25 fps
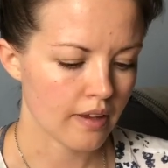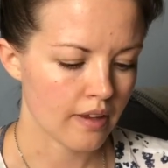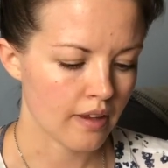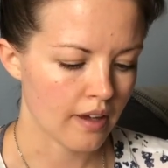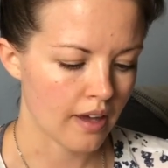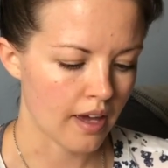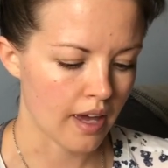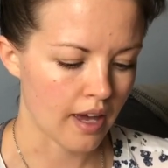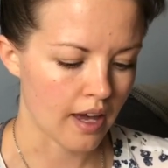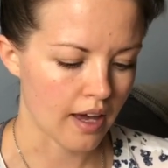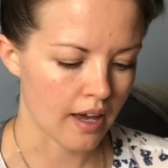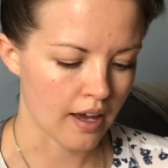
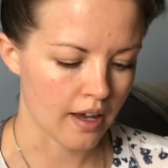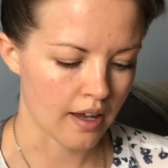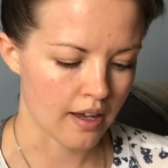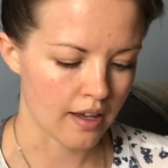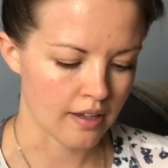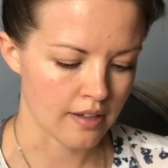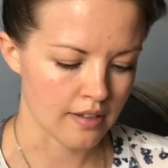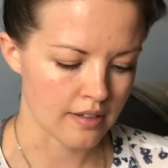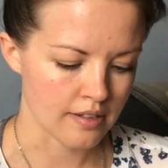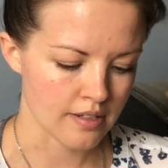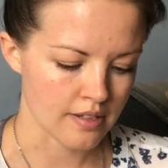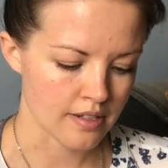
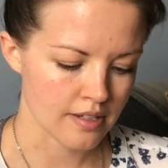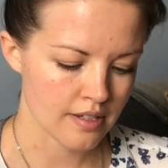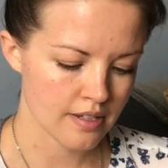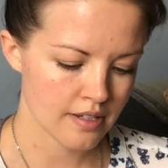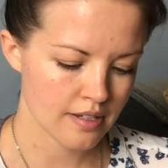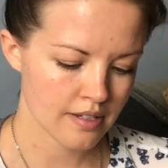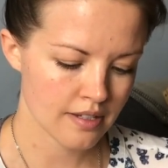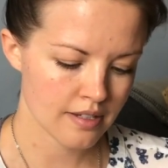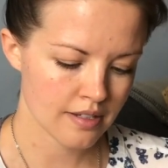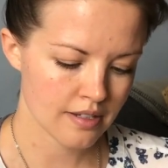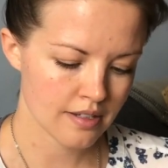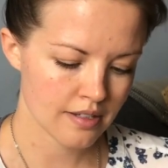And
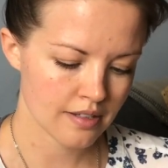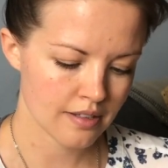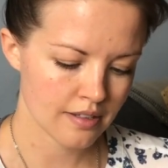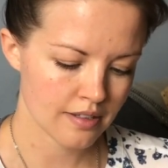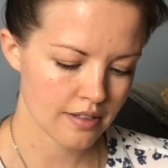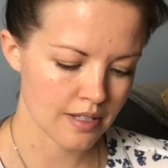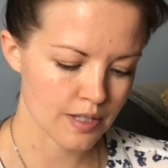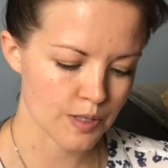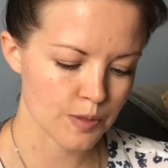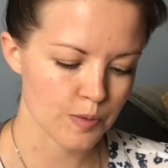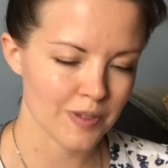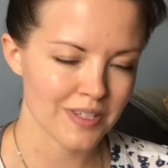
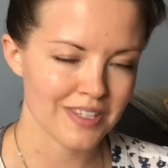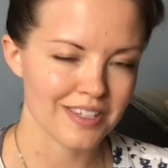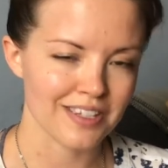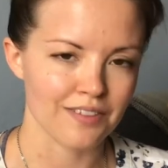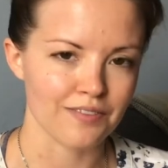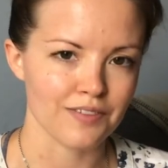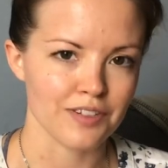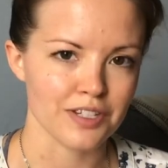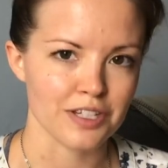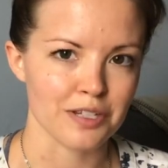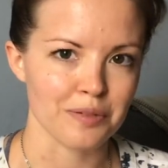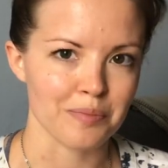this was
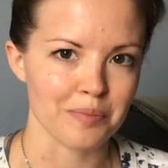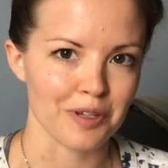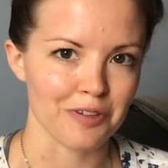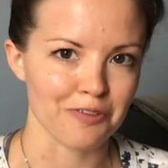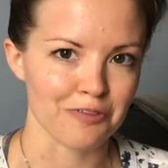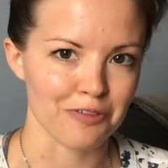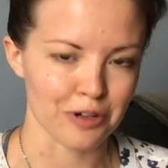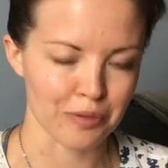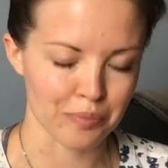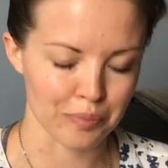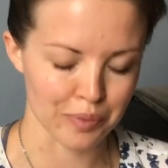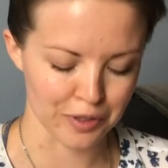given to me
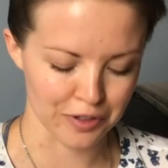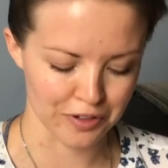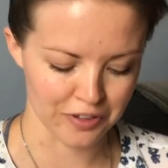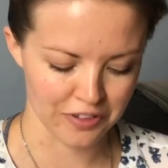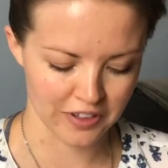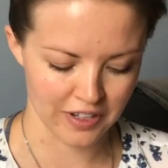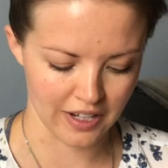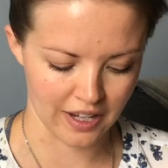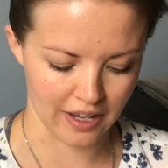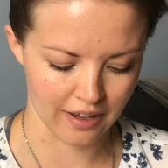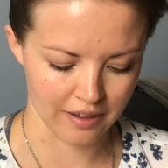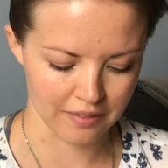for a
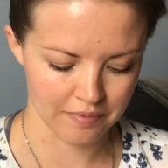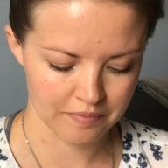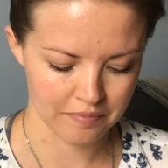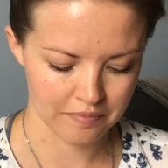birthday